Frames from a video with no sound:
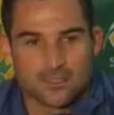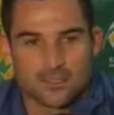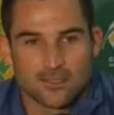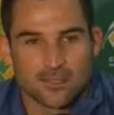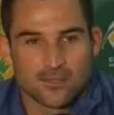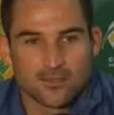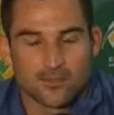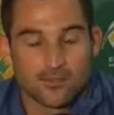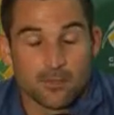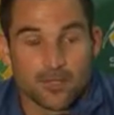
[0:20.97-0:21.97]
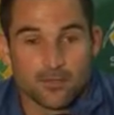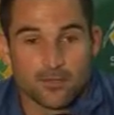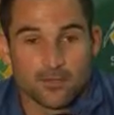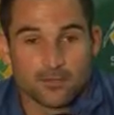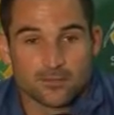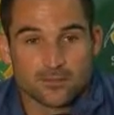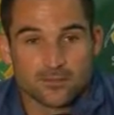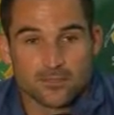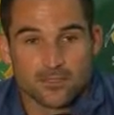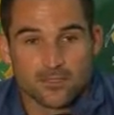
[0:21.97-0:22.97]
I think they had 3 maiden
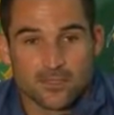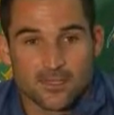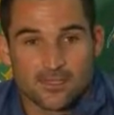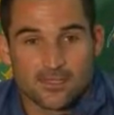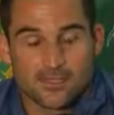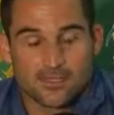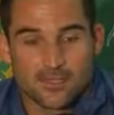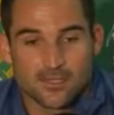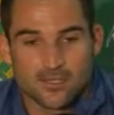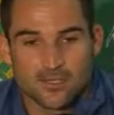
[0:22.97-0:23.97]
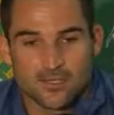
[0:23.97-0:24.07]
overs at us at a stage,